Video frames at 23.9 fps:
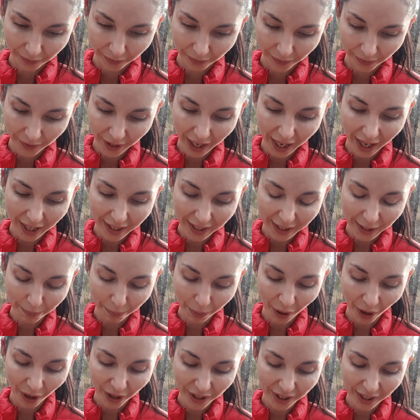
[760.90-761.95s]
yeah, this
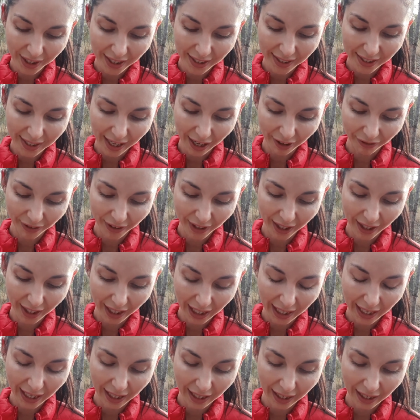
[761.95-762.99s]
person is
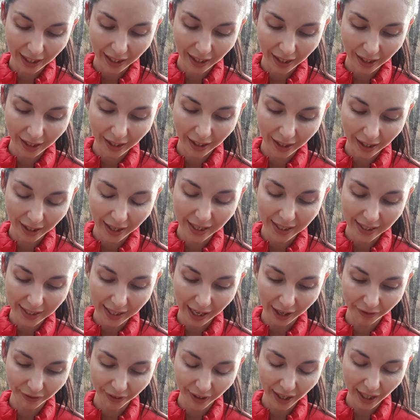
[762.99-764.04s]
definitely
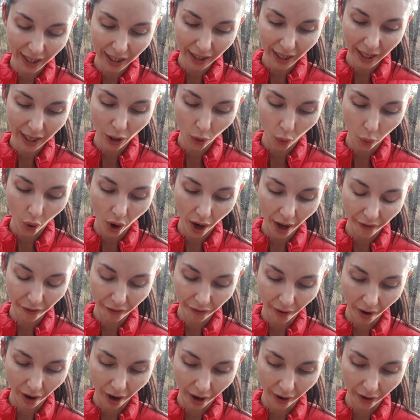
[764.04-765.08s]
quite
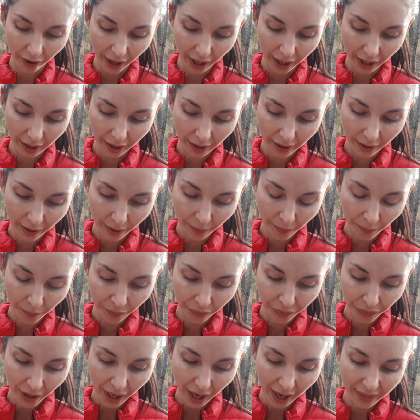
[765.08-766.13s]
fiery,
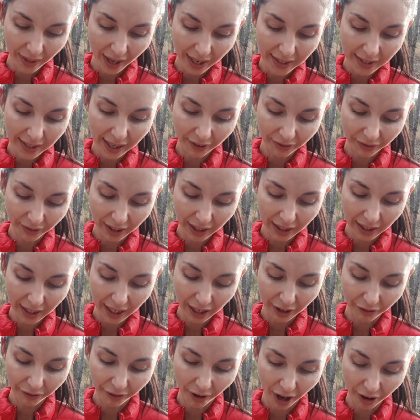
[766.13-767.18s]
and they
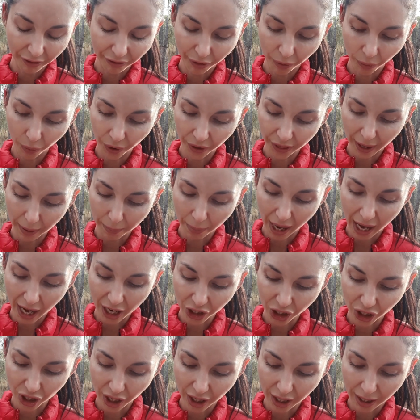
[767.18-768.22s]
definitely fight for what they're
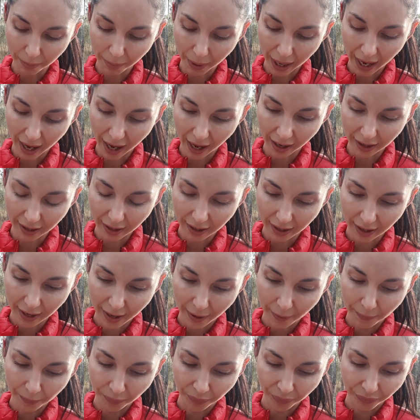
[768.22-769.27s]
passionate about.
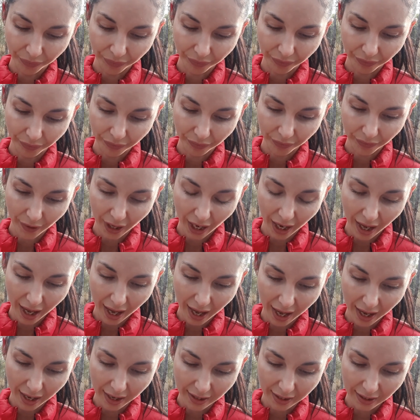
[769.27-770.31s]

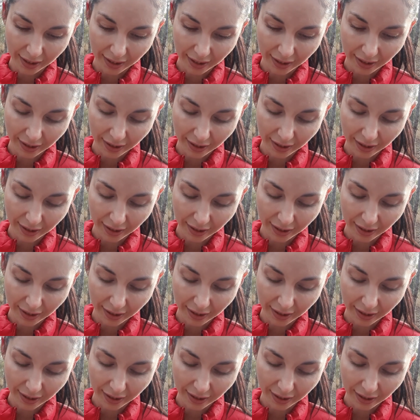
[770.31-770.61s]
And